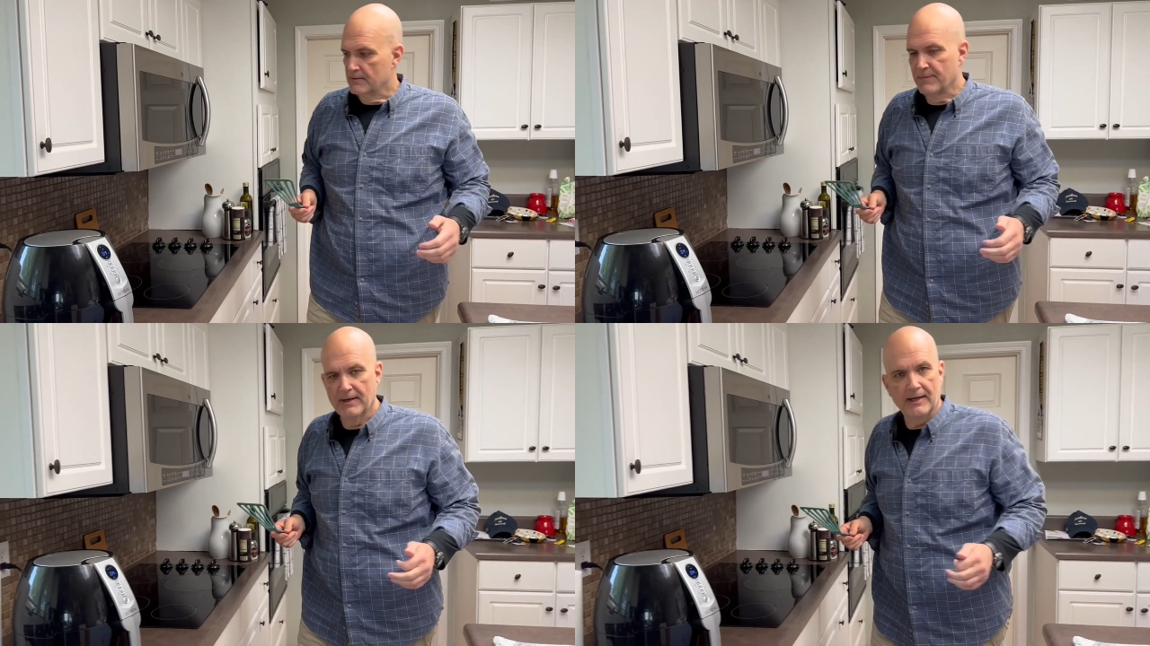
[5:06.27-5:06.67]

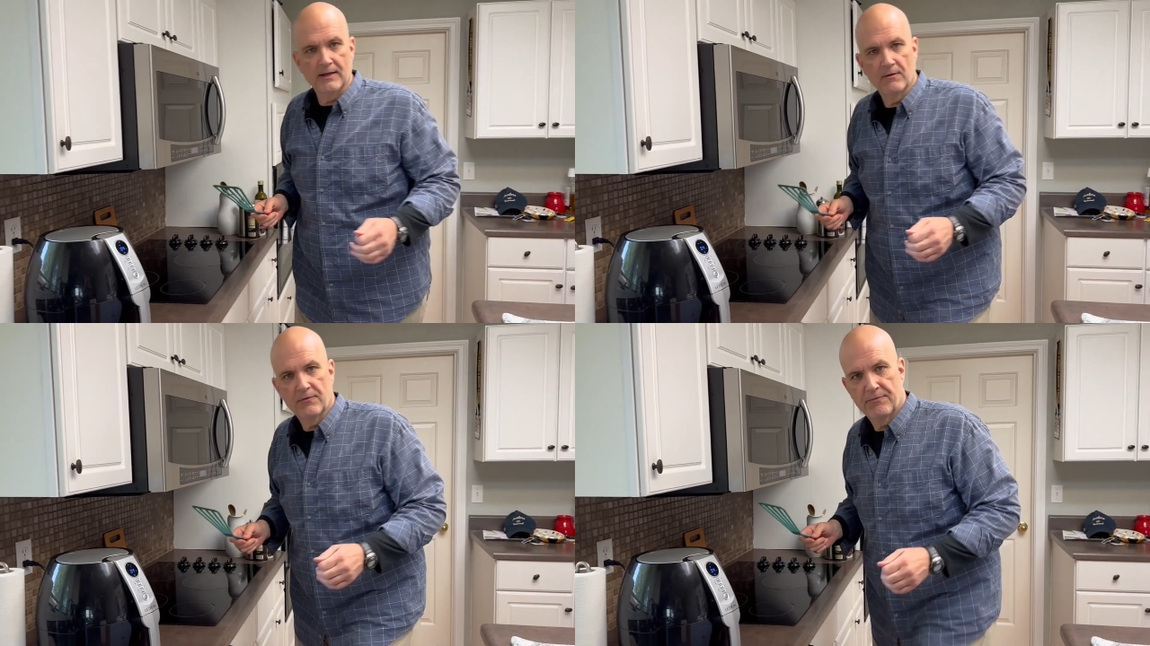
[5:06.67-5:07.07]
been like
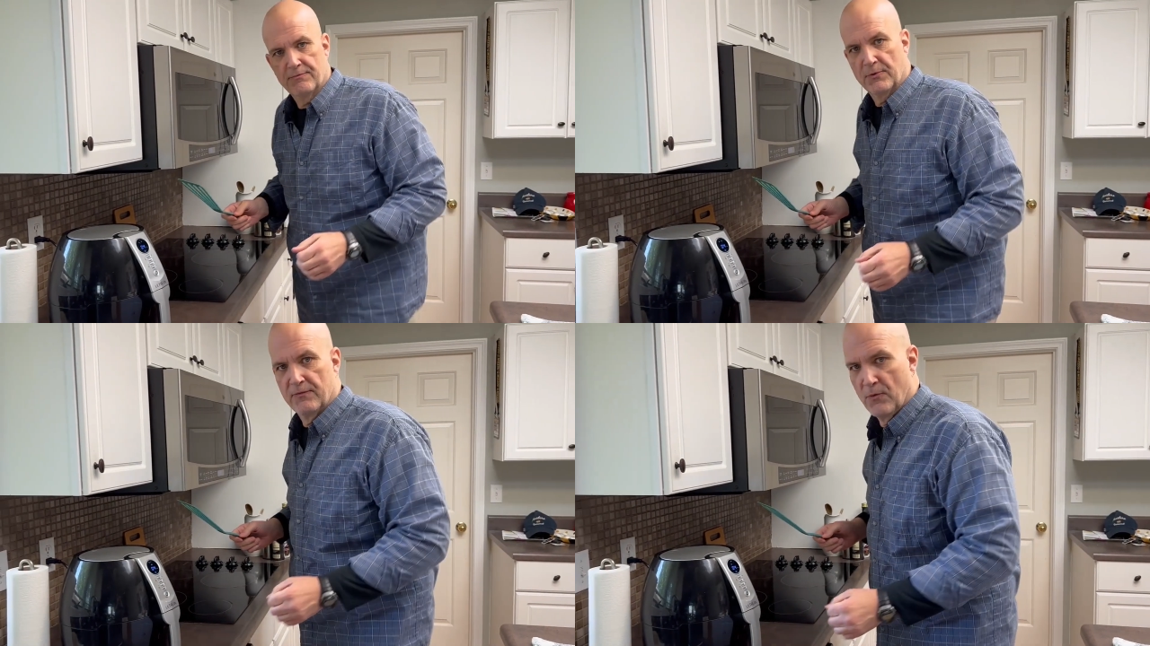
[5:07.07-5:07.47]
another
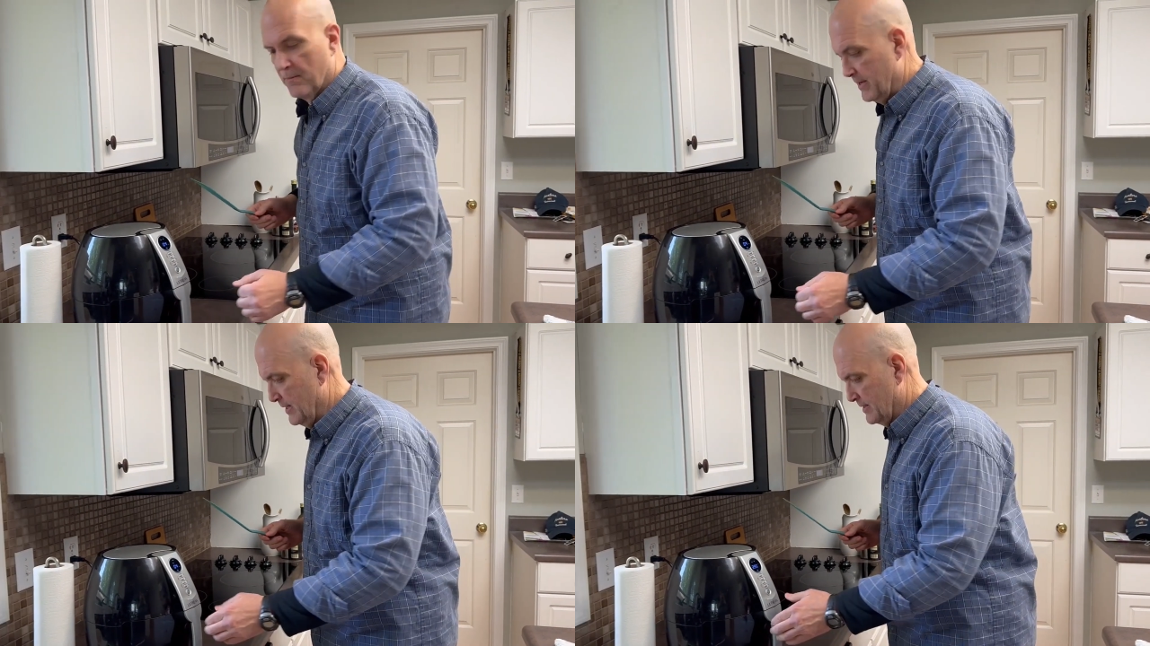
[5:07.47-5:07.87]
3 or 4
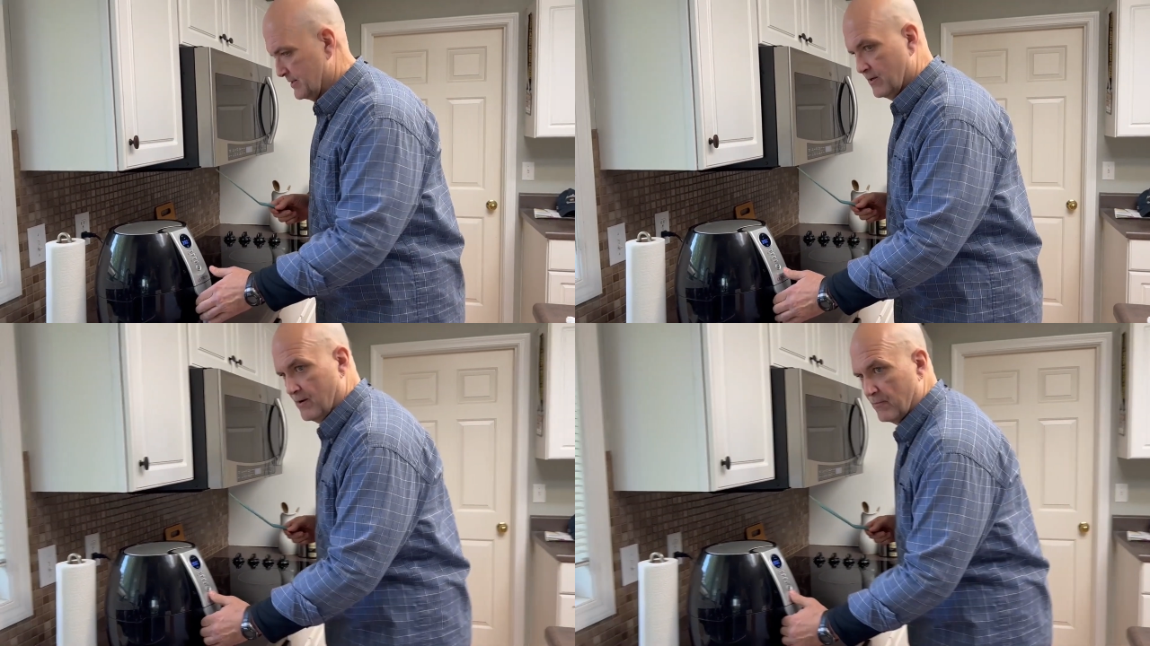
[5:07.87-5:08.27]
minutes,
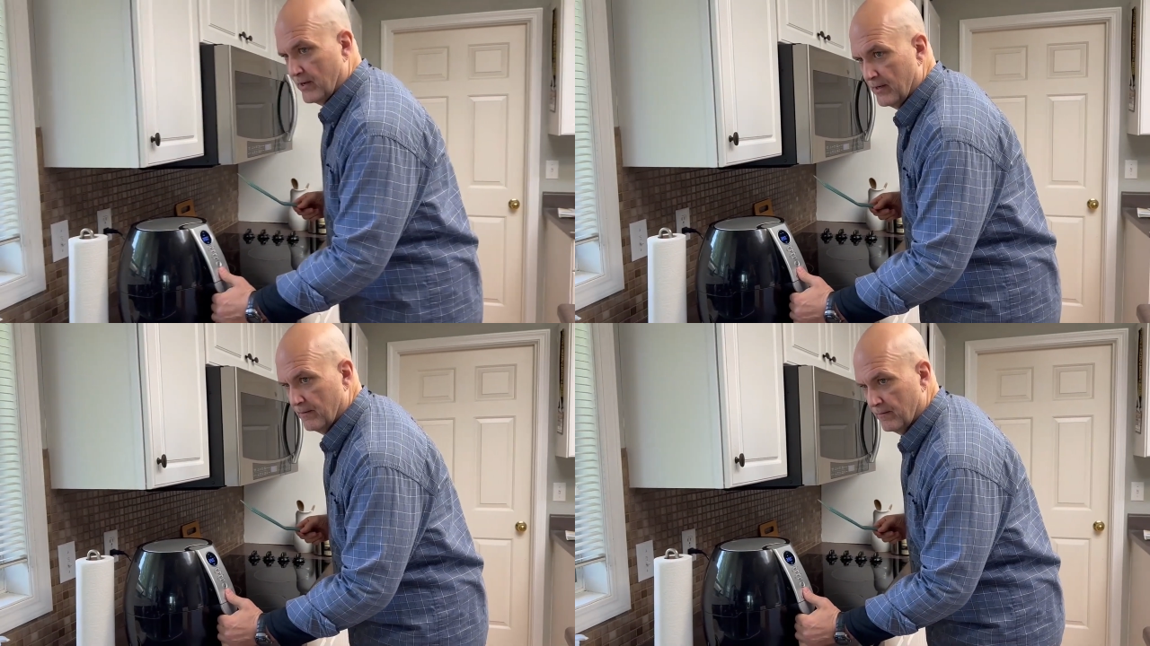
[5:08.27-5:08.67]
so I'm ready to